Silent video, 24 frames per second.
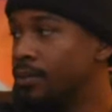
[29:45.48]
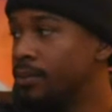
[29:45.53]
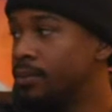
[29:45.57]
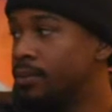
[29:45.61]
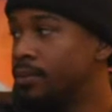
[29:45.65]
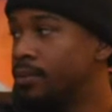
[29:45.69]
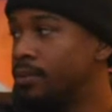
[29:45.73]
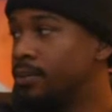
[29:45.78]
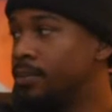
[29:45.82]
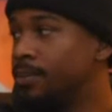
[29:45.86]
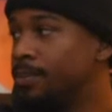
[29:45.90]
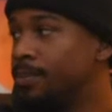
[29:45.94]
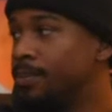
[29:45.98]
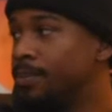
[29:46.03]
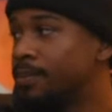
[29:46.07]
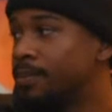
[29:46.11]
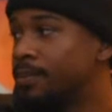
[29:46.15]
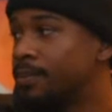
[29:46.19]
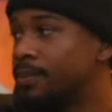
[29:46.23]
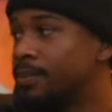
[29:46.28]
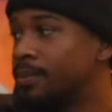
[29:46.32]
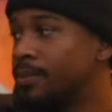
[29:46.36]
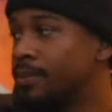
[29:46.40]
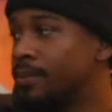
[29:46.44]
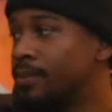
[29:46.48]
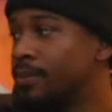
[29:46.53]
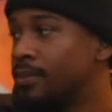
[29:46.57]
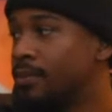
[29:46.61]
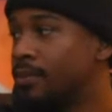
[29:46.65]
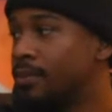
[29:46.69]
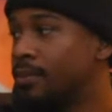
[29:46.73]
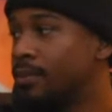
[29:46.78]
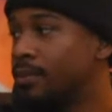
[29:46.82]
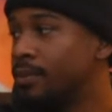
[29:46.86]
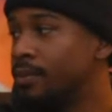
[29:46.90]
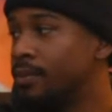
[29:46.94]

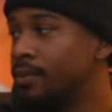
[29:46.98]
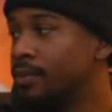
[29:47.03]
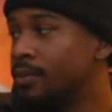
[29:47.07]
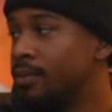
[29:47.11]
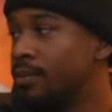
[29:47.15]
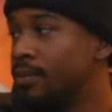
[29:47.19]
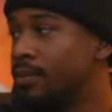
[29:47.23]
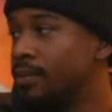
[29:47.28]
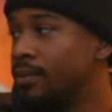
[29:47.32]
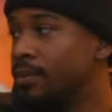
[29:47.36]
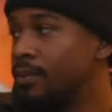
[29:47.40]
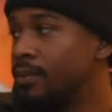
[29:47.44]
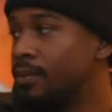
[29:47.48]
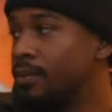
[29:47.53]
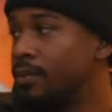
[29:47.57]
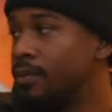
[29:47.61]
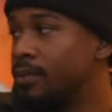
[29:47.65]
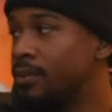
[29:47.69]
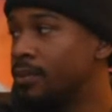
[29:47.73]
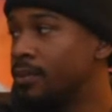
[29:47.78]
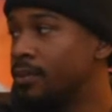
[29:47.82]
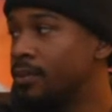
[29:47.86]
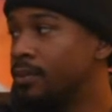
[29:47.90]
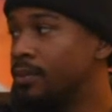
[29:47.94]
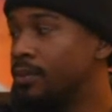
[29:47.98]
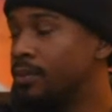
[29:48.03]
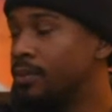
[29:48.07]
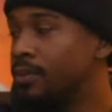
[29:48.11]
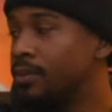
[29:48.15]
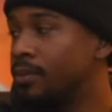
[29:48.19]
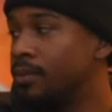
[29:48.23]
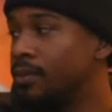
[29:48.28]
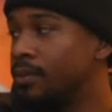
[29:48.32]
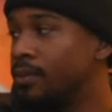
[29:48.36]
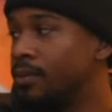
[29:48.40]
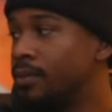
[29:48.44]

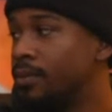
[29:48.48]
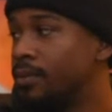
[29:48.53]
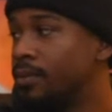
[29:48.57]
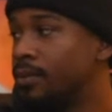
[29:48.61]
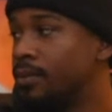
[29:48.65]
(not speaking)